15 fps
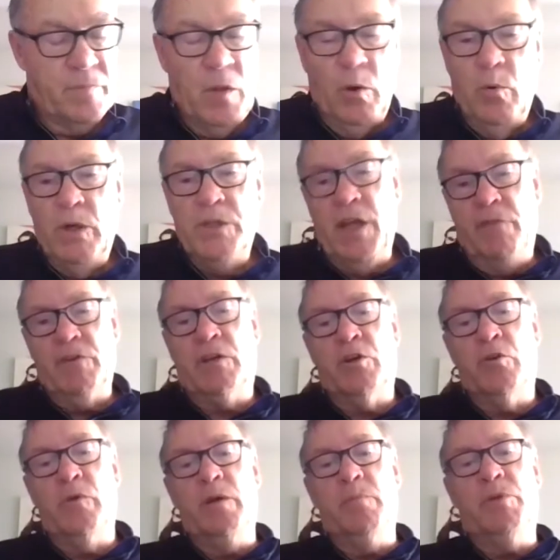Always have a
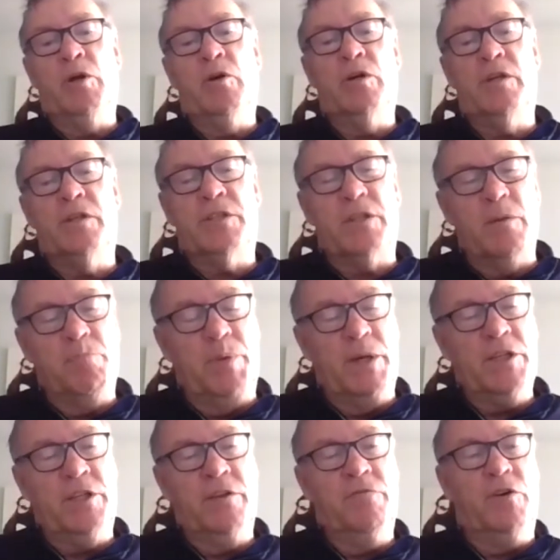career behind. It's the
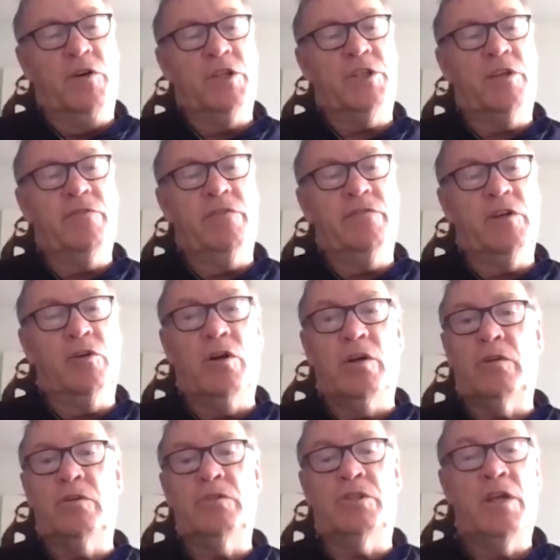best advice I've ever
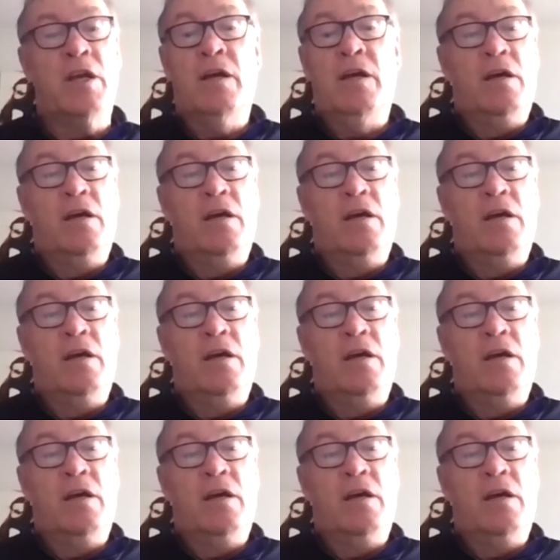got, because